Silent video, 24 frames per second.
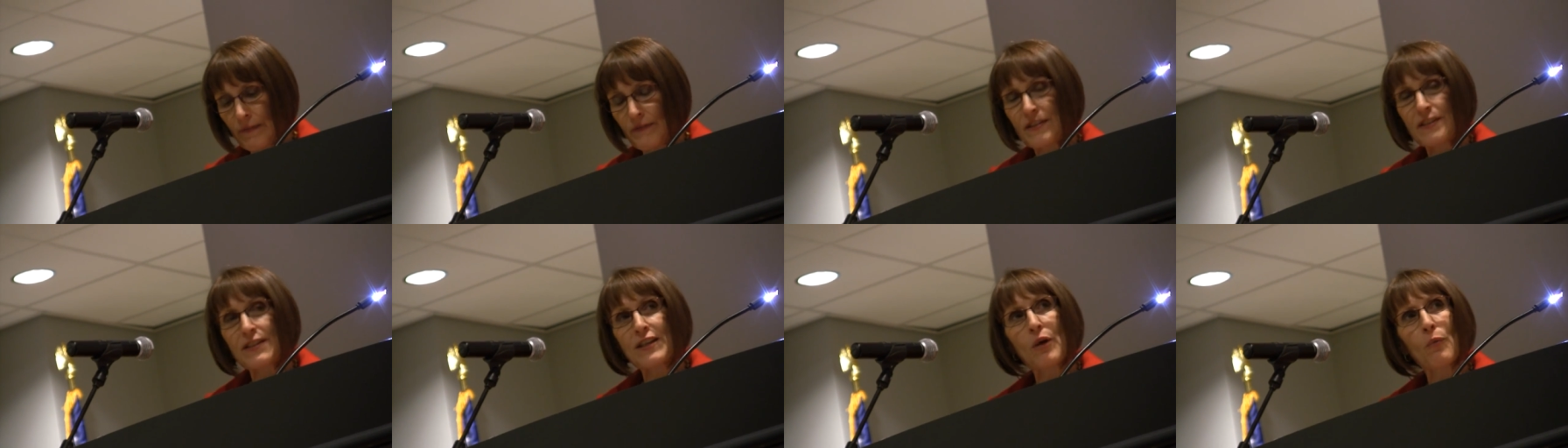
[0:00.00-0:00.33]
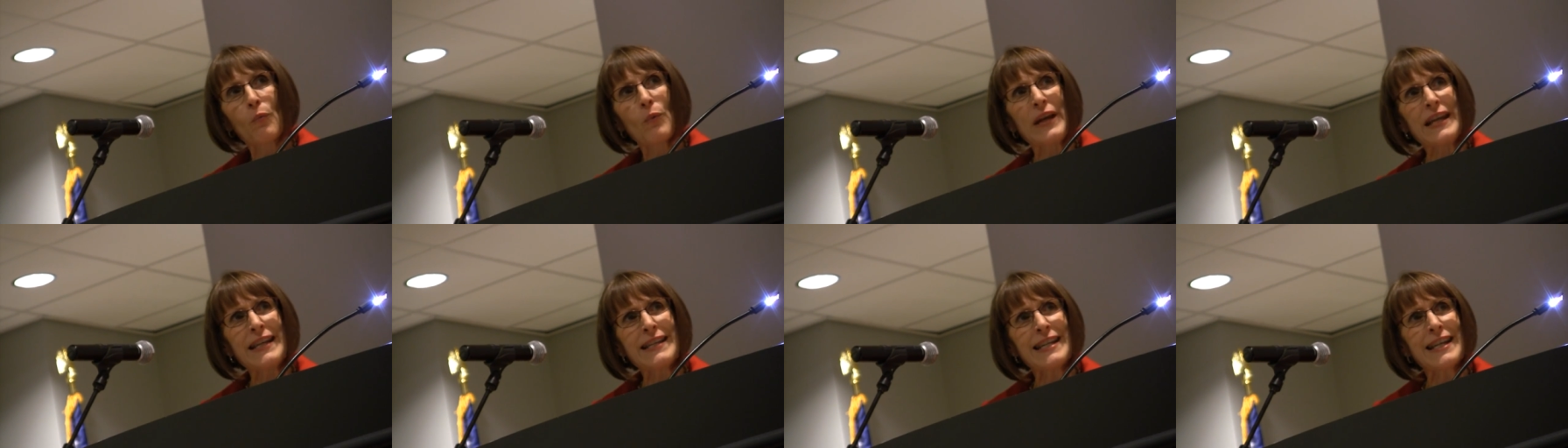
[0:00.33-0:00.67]
So
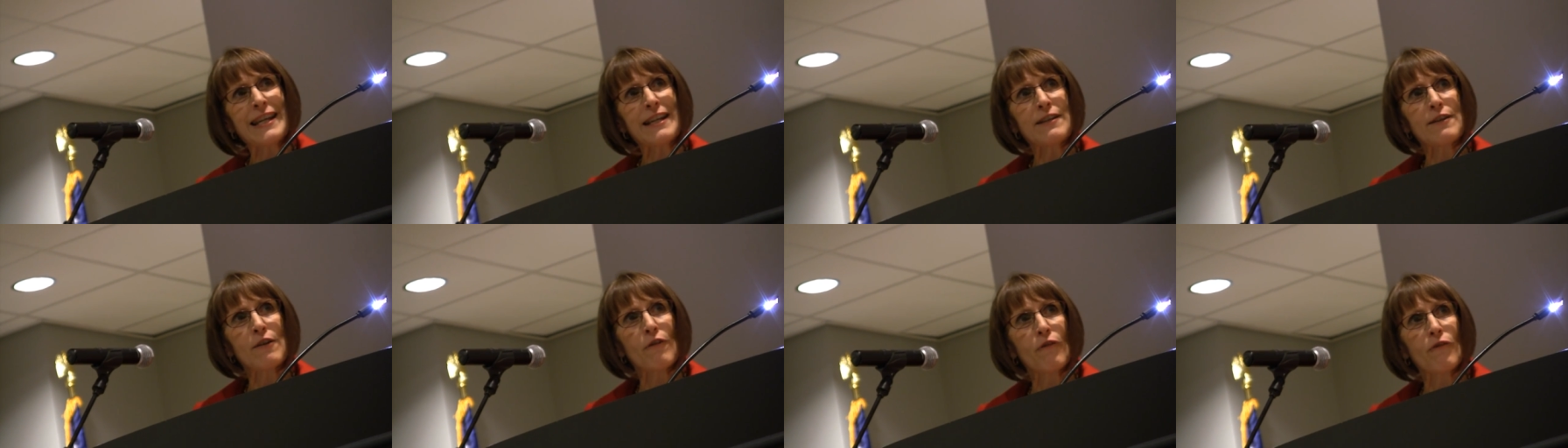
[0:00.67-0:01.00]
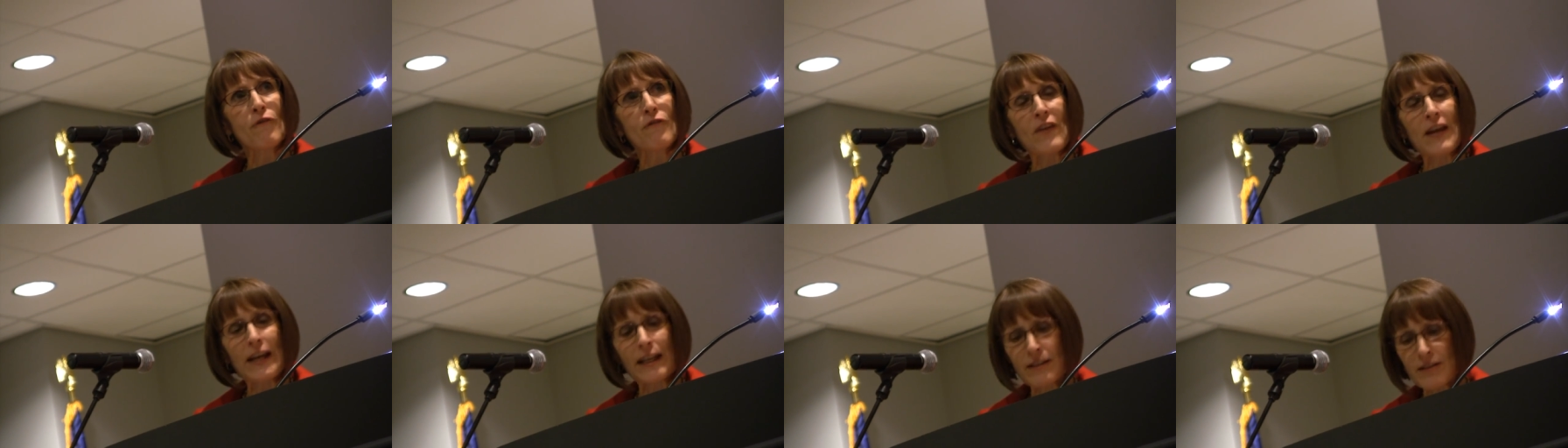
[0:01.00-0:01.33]
we need to
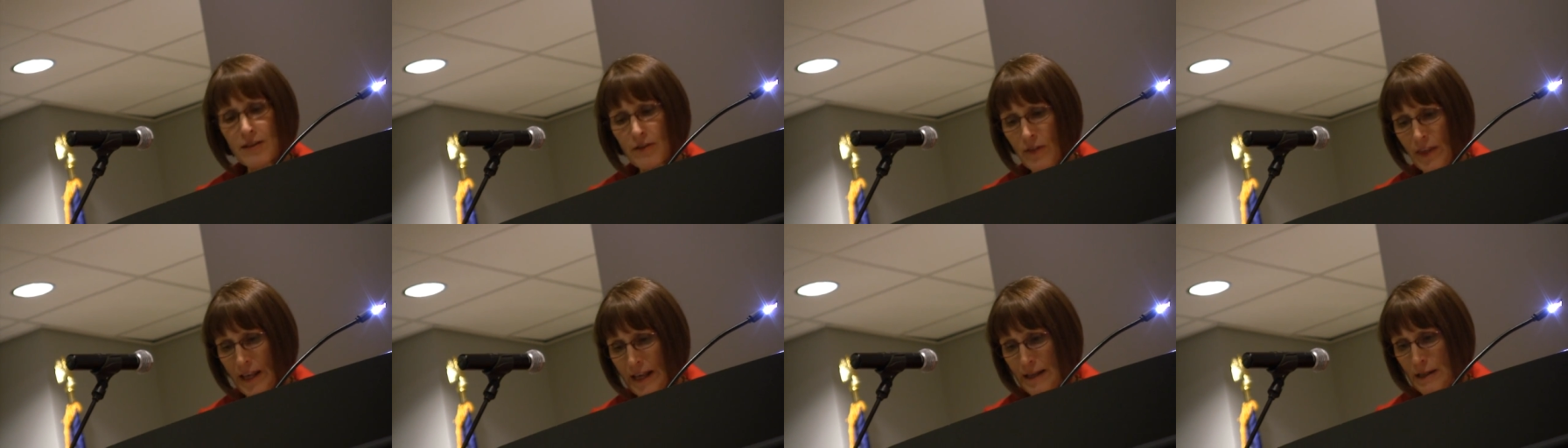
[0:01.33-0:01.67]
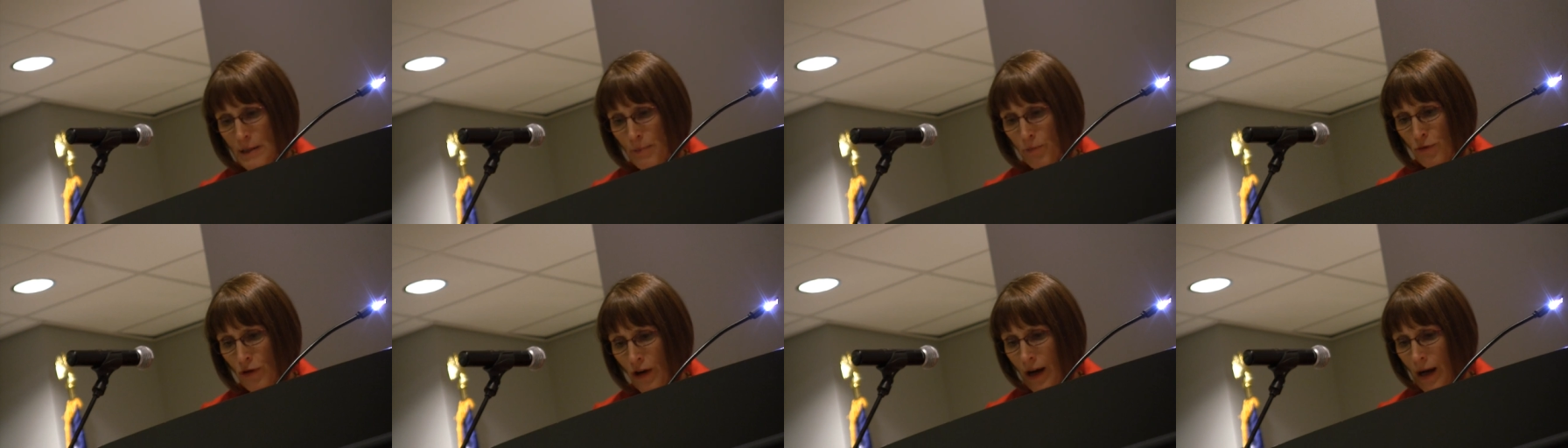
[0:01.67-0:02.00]
fix
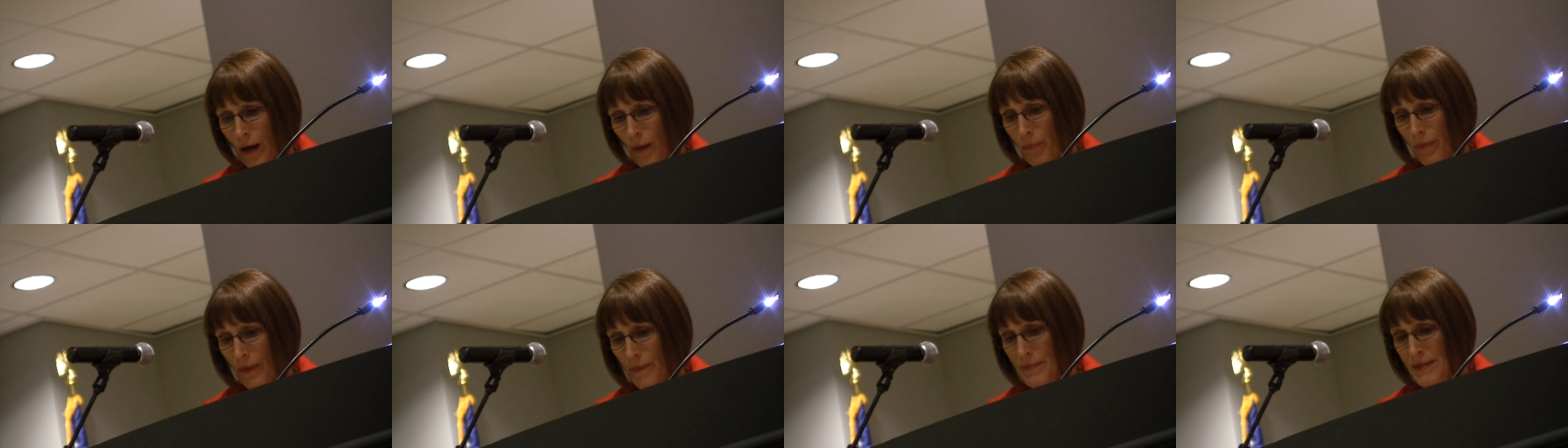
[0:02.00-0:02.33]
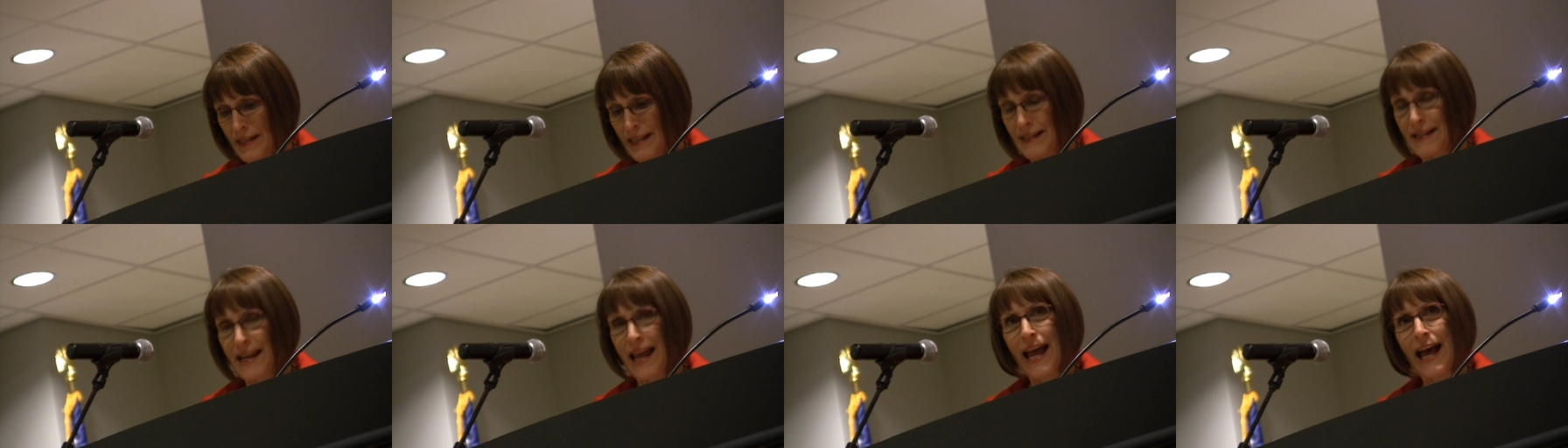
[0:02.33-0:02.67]
these
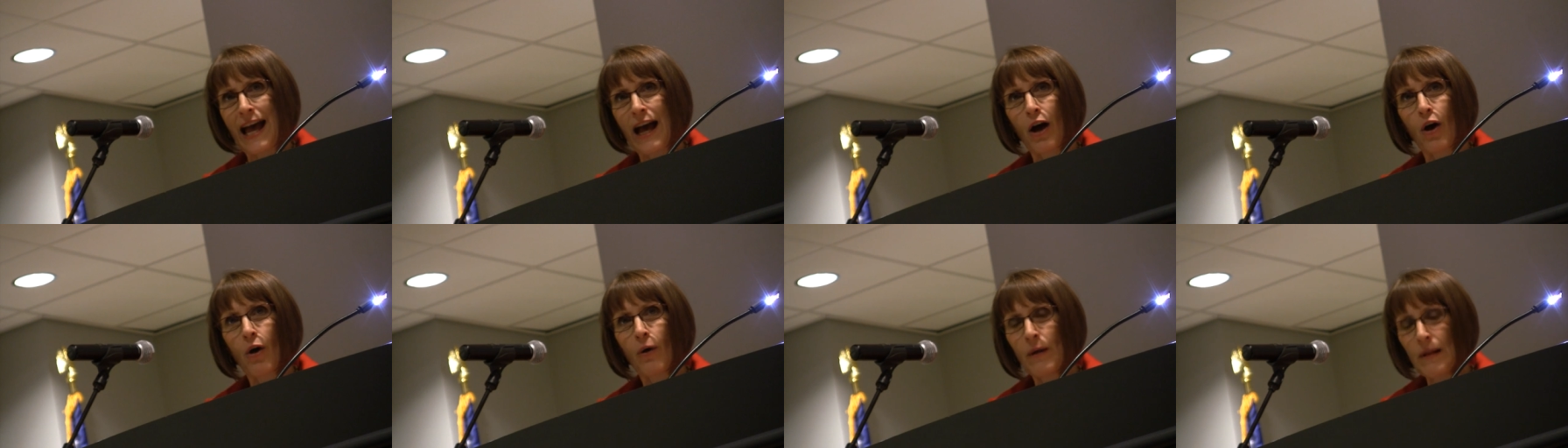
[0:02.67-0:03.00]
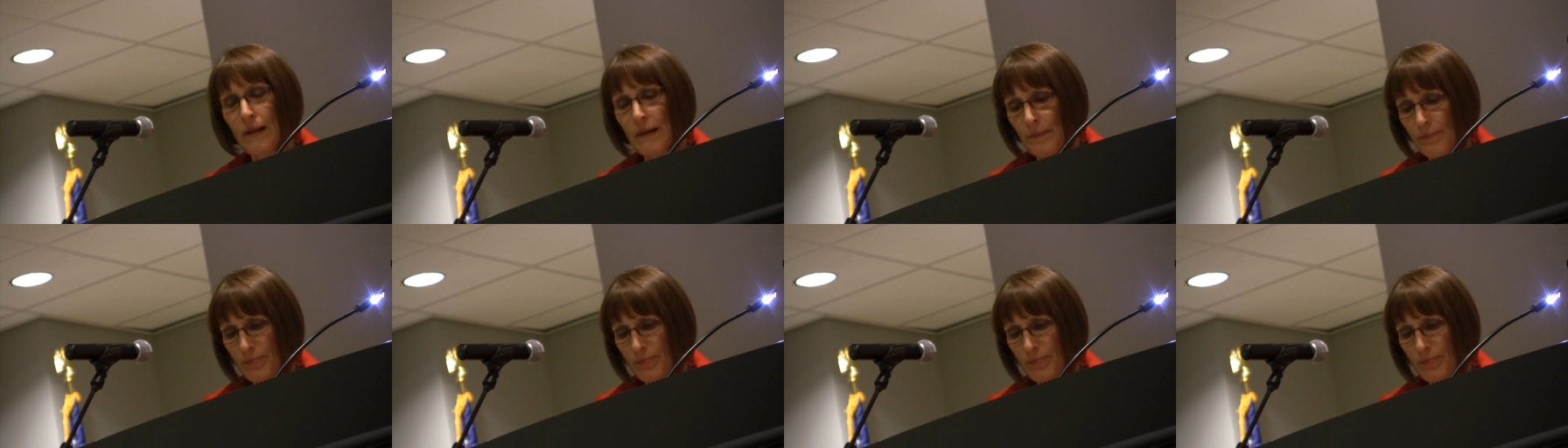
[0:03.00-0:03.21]
problems now